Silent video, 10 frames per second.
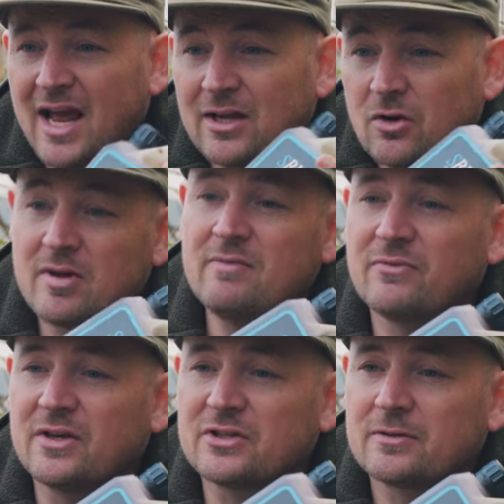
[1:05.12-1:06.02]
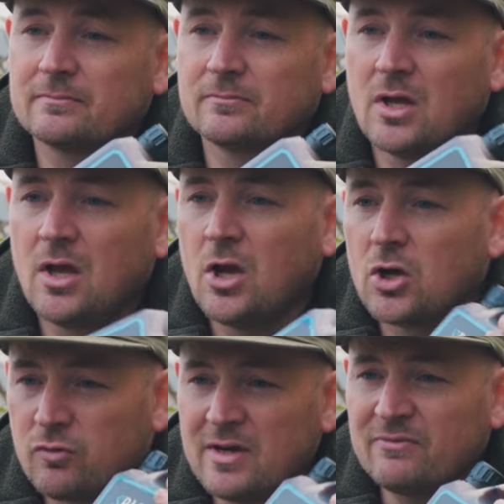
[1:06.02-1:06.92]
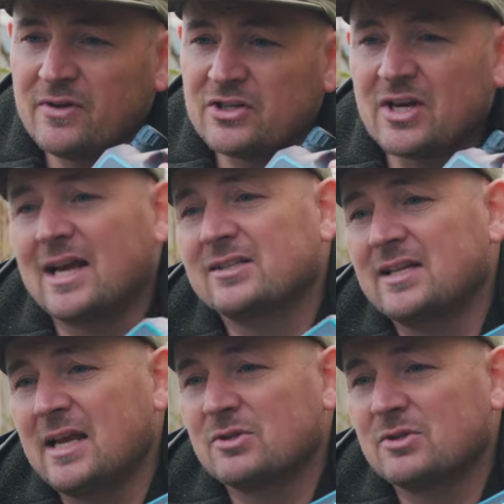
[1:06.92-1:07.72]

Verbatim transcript: and creamfish. Creamfish, as the name